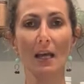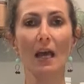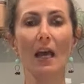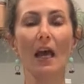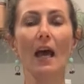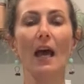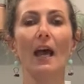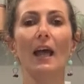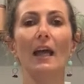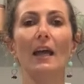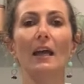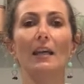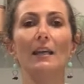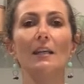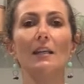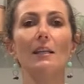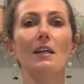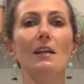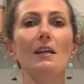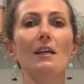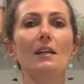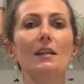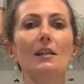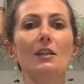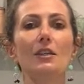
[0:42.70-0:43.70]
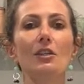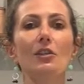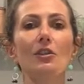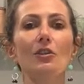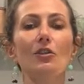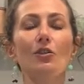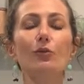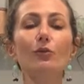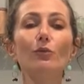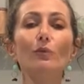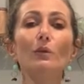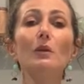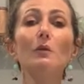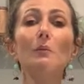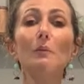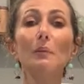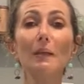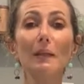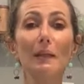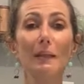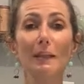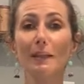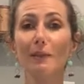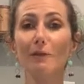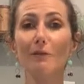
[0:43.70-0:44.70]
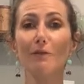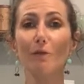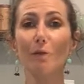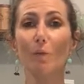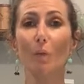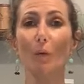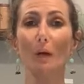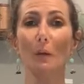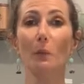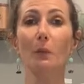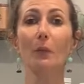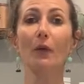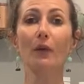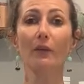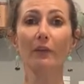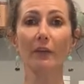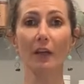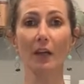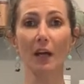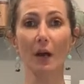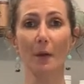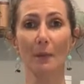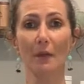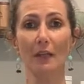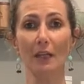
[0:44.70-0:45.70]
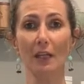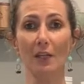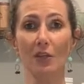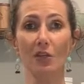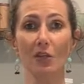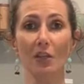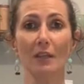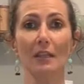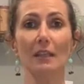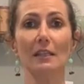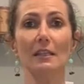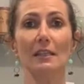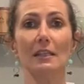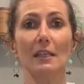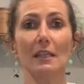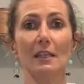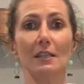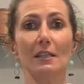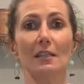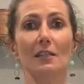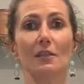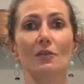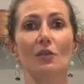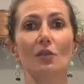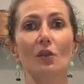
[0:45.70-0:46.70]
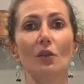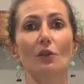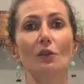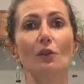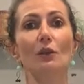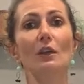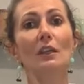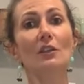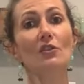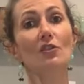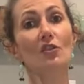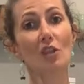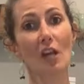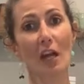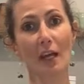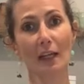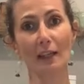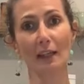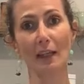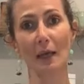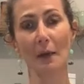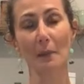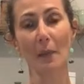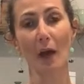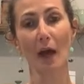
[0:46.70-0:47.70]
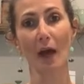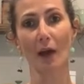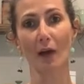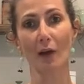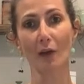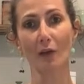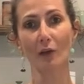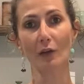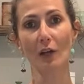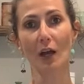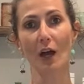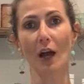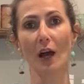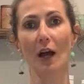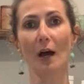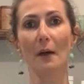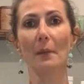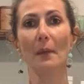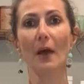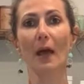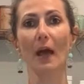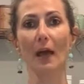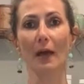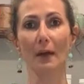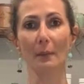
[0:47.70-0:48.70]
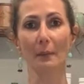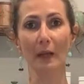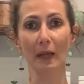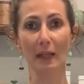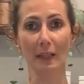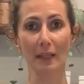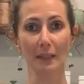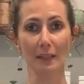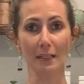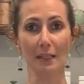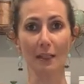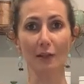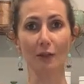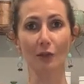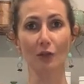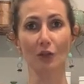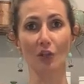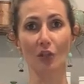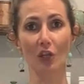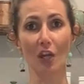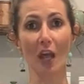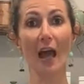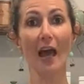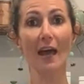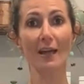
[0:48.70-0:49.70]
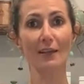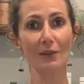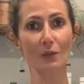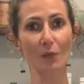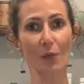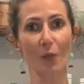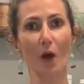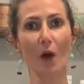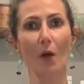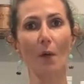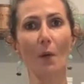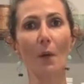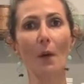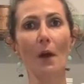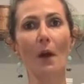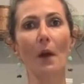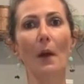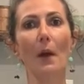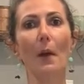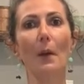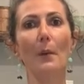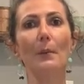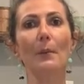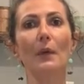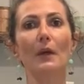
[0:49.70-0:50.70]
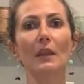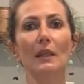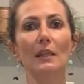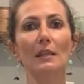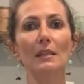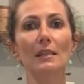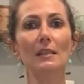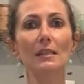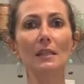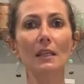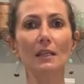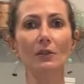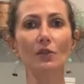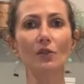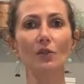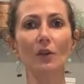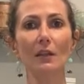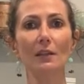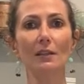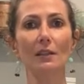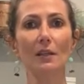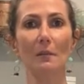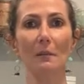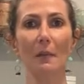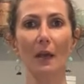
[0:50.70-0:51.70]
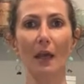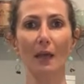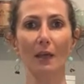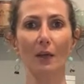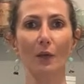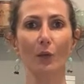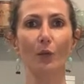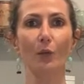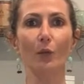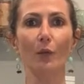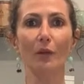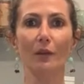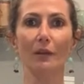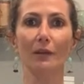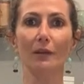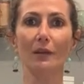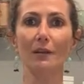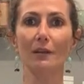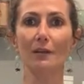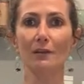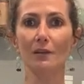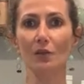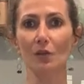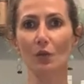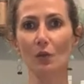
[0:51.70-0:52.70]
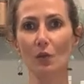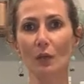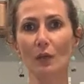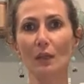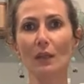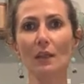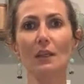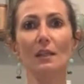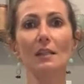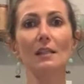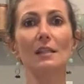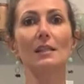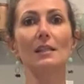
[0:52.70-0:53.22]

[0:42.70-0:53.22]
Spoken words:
and you wouldn't believe what a perfect combination this is. So you can check them out at Bella Sanlucci as well. But the sun-dried tomato with the sweetness